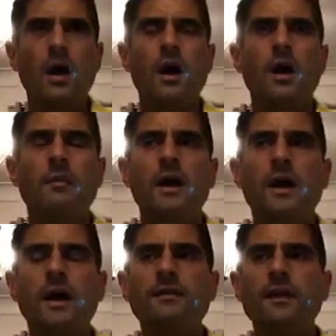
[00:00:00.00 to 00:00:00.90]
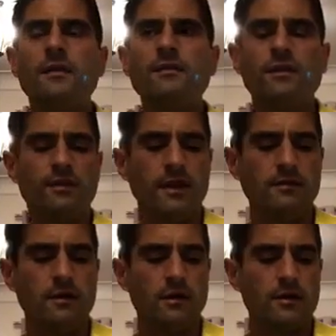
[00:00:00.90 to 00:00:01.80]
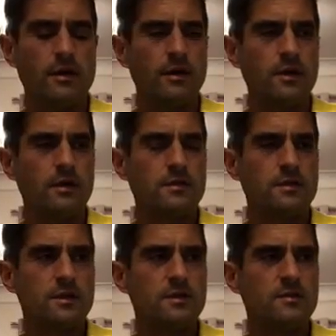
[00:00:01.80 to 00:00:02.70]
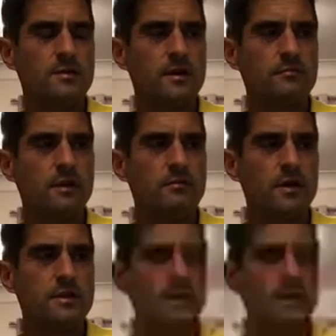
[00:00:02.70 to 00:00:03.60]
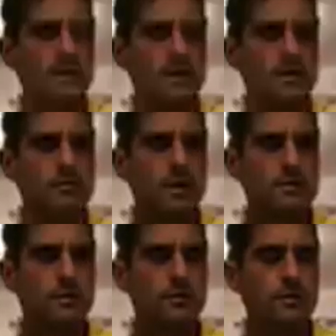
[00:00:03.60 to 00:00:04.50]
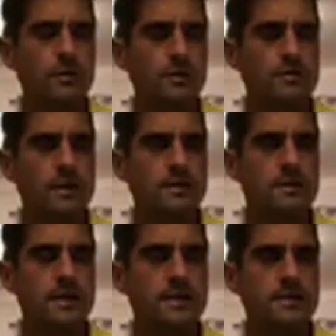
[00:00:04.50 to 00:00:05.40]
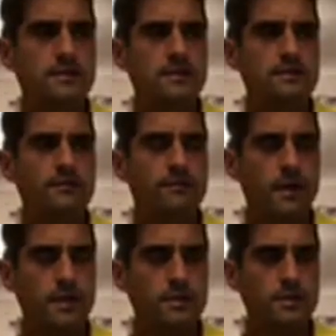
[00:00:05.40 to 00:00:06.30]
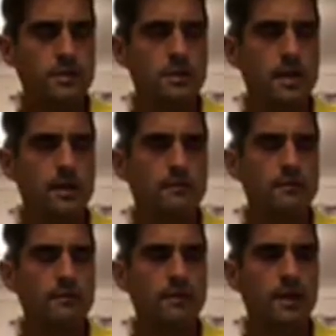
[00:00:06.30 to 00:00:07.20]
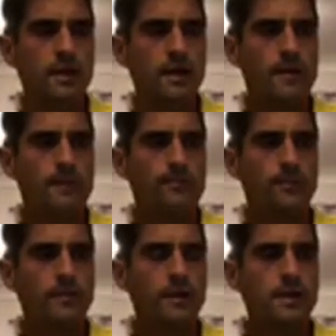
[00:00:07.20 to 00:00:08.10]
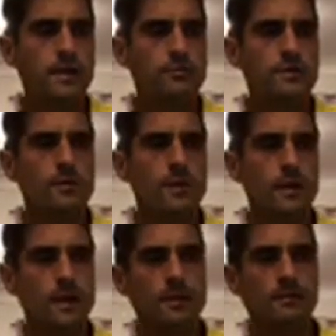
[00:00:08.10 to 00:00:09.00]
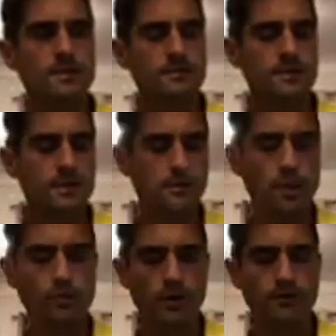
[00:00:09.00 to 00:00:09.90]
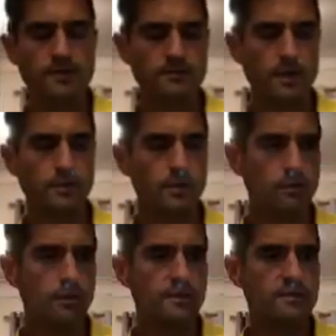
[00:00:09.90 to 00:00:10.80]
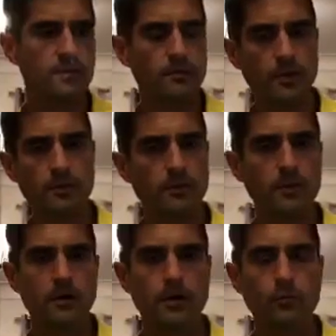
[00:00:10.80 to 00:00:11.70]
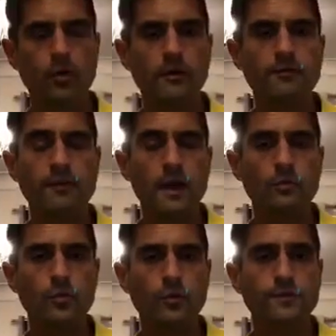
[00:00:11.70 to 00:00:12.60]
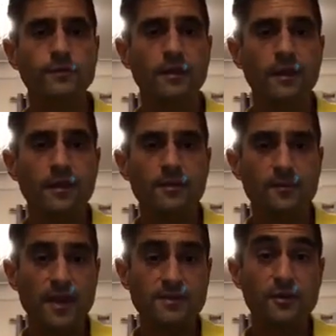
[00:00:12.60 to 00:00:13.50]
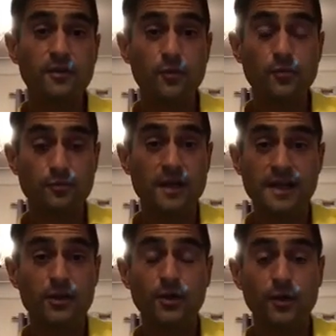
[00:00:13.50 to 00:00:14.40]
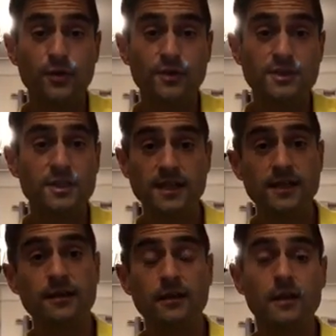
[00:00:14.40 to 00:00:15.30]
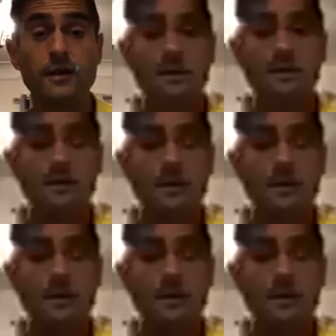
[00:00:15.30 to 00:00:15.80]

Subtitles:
And the other thing that kind of concerns me about rewriting it too much, I got it translated into French, and the lady who was doing it kept coming to me saying, I don't like this bit, I do like this bit, blah, blah, blah. And what I found was the bits I thought were really good, she didn't like.